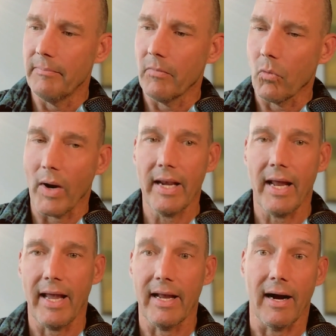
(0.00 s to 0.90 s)
when
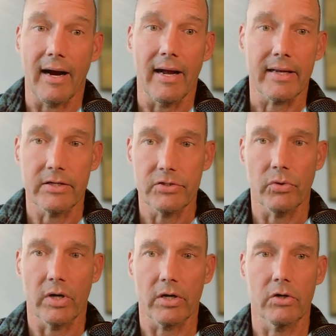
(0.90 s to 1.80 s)
AI can
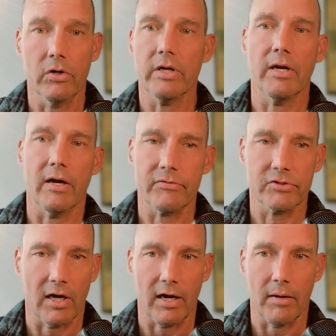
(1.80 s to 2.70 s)
do a good enough
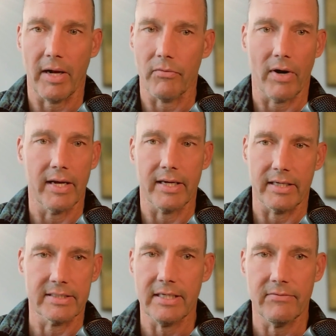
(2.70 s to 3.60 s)
job at writing a
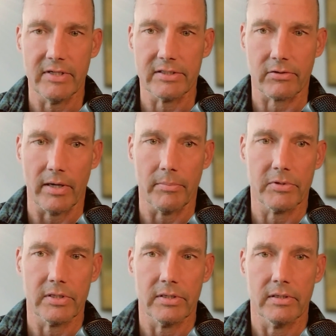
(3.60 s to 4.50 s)
TV
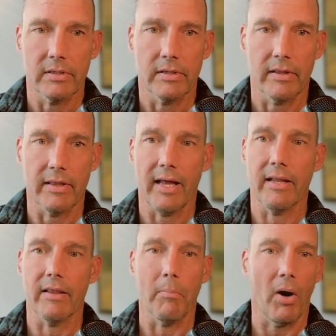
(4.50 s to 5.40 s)
script,
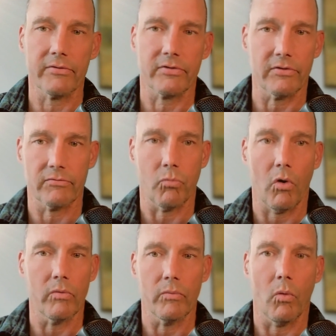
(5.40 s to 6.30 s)
then the bosses
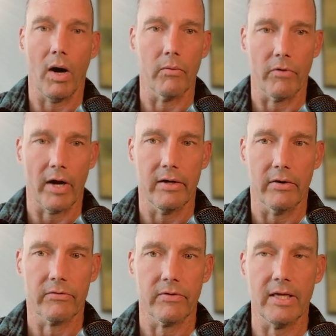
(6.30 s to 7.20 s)
won't want
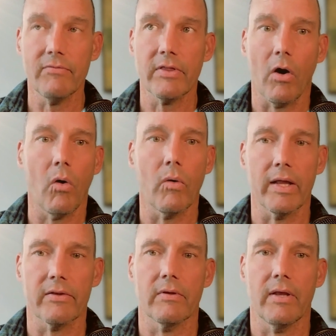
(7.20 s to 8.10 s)
writers, even though
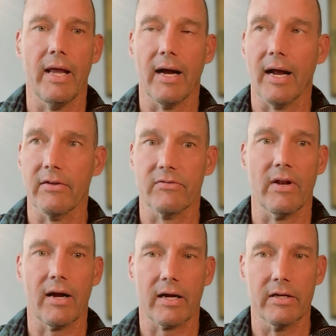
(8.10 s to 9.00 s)
AI is
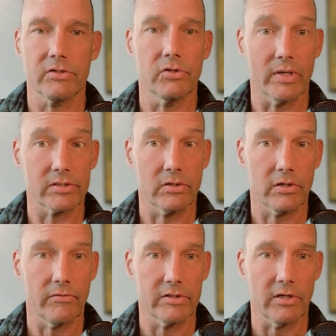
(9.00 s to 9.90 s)
not going to do as good
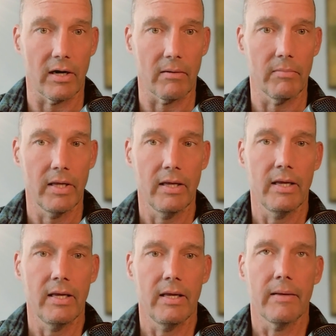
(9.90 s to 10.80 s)
of a job.
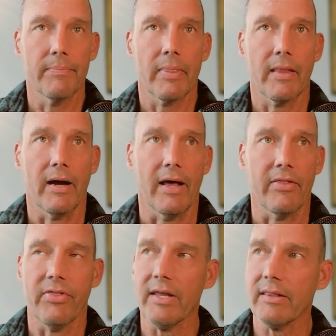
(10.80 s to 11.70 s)
I
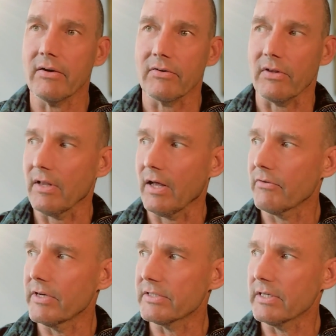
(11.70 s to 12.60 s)
think there's a lot of
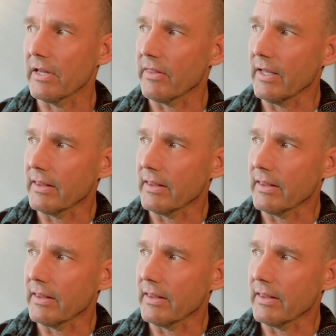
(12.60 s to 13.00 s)
reason to think